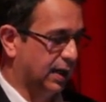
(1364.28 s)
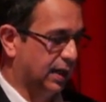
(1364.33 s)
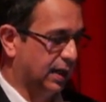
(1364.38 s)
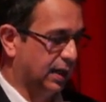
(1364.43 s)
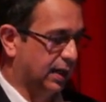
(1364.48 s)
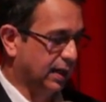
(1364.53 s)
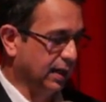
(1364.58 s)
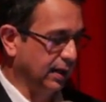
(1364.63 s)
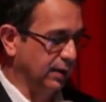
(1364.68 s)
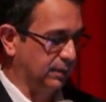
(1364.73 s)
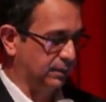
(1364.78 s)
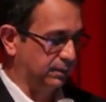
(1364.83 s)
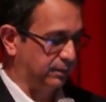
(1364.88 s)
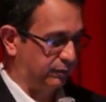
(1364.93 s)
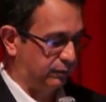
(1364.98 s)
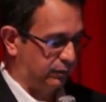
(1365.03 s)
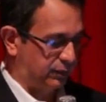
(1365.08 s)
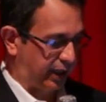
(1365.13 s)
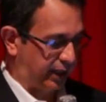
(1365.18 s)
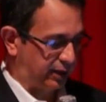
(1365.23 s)

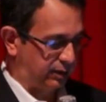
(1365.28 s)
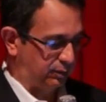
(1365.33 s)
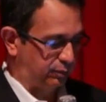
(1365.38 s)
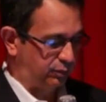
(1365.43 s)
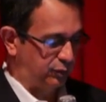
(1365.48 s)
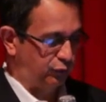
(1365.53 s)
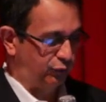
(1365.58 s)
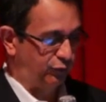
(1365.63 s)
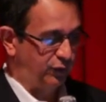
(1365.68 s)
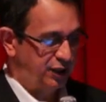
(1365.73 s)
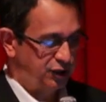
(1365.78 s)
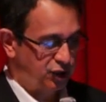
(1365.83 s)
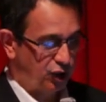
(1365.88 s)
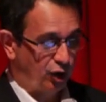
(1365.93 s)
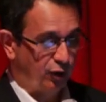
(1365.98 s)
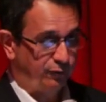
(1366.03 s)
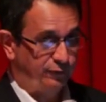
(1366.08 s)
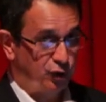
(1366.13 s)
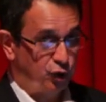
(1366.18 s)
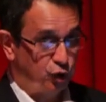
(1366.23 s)
and
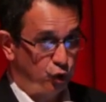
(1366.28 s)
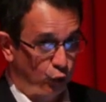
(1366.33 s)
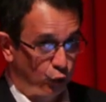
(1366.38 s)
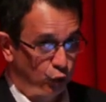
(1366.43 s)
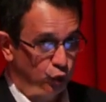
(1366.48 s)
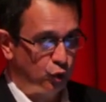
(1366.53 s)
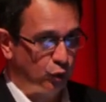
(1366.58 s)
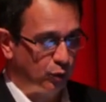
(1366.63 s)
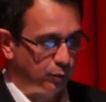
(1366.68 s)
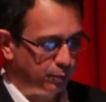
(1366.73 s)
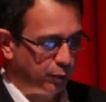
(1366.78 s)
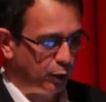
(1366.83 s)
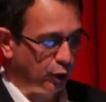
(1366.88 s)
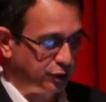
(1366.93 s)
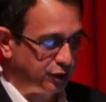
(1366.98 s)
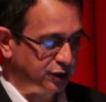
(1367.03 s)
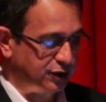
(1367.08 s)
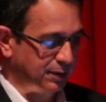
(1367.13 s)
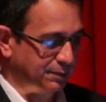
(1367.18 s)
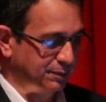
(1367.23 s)
worsening of the usual
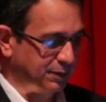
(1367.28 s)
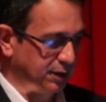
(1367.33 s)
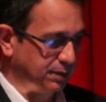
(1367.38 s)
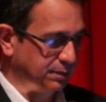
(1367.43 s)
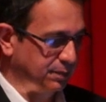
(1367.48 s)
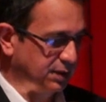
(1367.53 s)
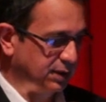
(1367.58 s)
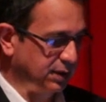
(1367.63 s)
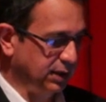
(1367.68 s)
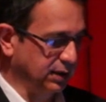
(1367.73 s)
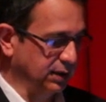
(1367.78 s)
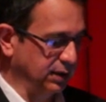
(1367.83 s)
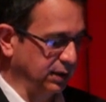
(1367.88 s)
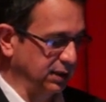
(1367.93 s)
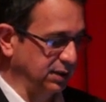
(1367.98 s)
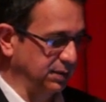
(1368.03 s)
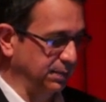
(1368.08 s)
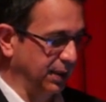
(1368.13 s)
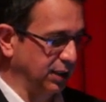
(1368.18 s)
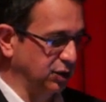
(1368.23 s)
POT symptoms in
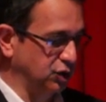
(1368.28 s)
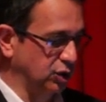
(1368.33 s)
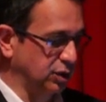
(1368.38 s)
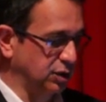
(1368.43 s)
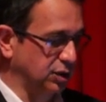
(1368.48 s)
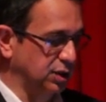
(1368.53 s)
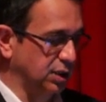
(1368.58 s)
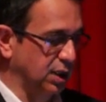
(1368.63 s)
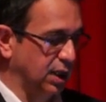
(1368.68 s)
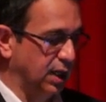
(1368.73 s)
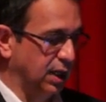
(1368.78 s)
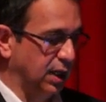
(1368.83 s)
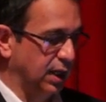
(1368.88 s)
these patients,